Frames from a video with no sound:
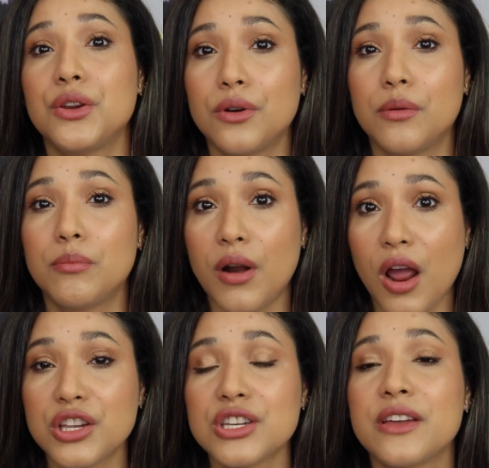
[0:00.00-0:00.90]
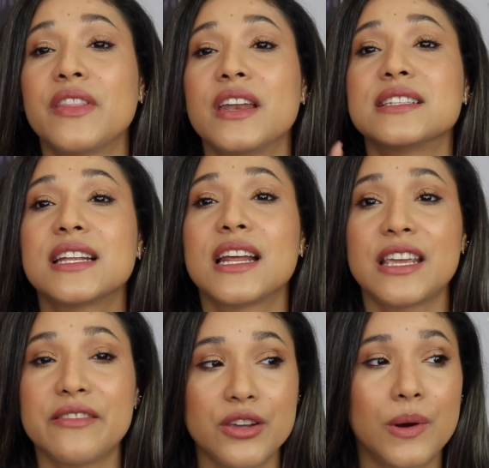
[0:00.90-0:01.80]
your brush, then it's gonna
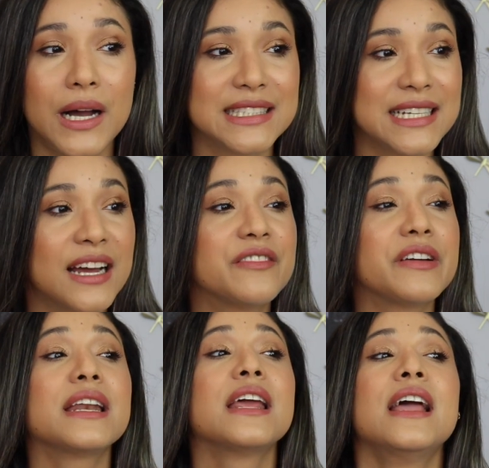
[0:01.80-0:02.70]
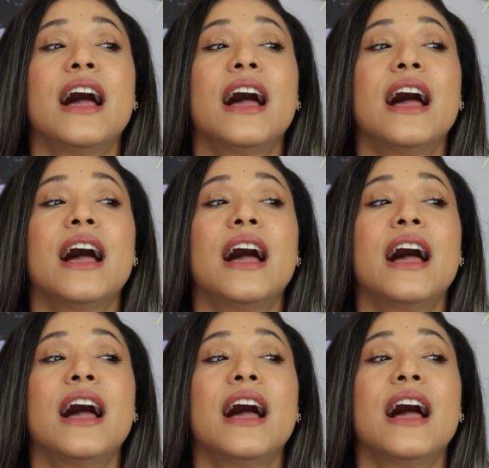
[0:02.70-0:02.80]
give you a ton of it.